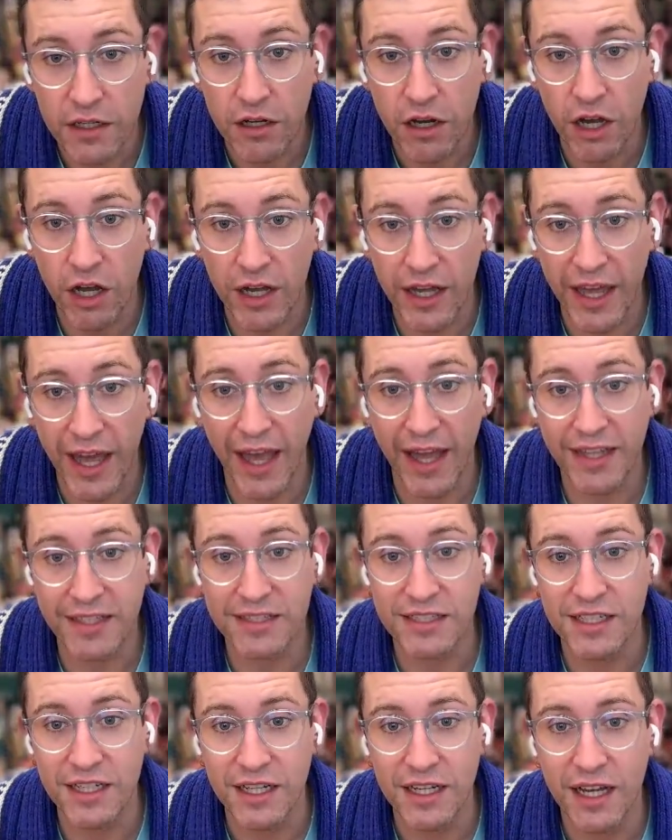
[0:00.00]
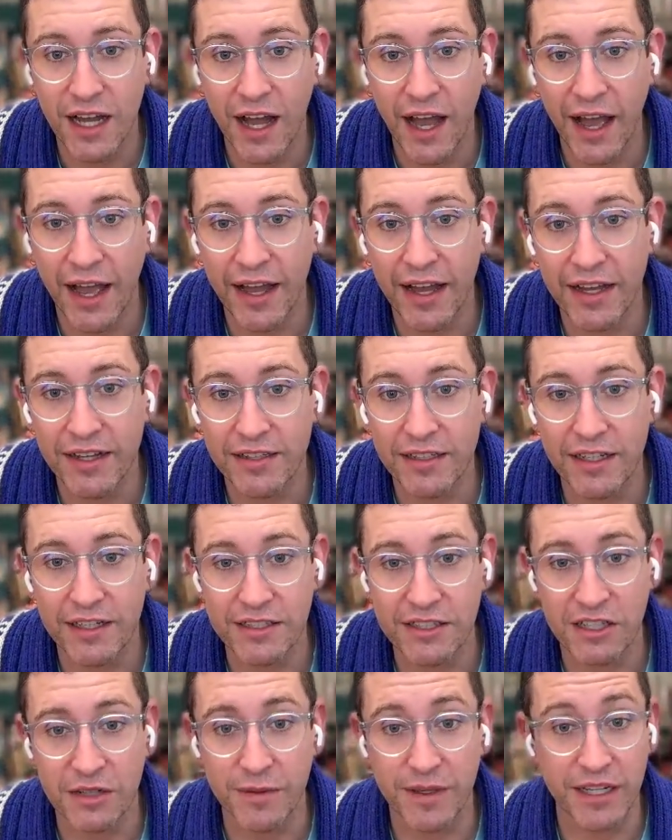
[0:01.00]
Oread, and it's
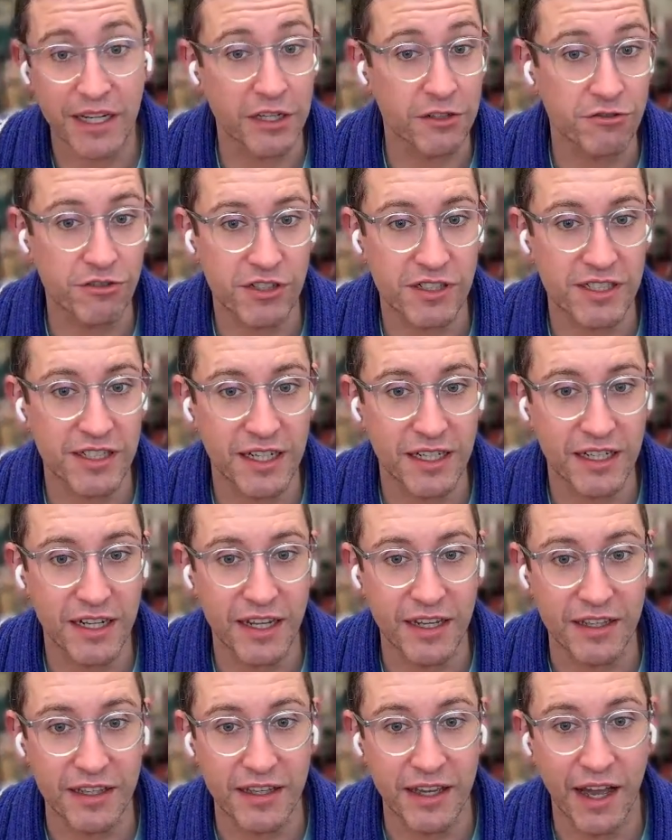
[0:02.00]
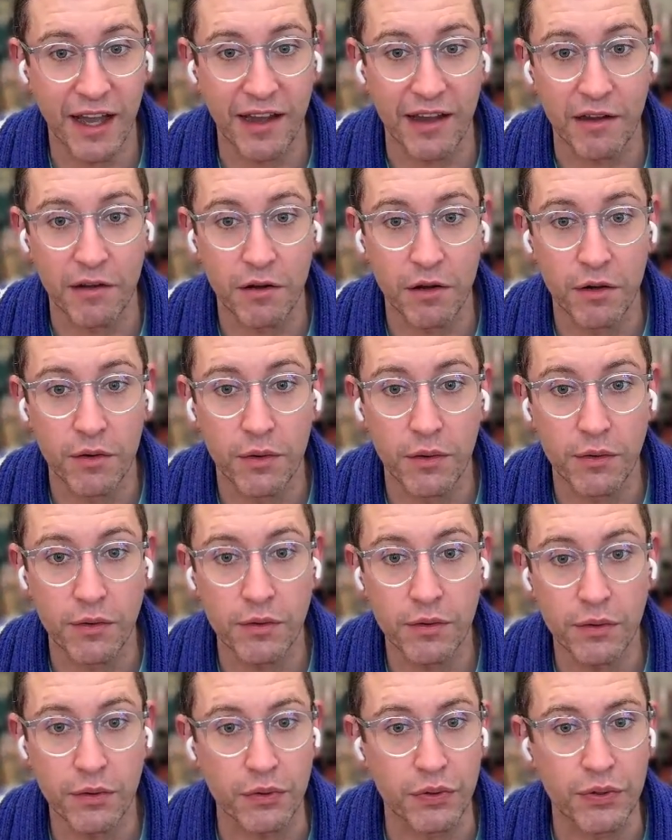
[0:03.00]
going to be an interesting knit. Yeah.
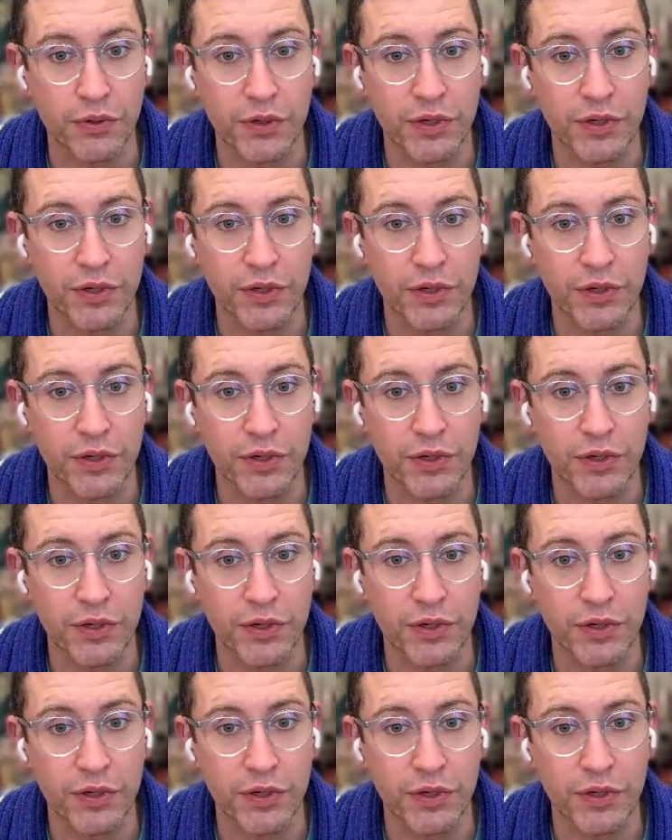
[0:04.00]
Ooh.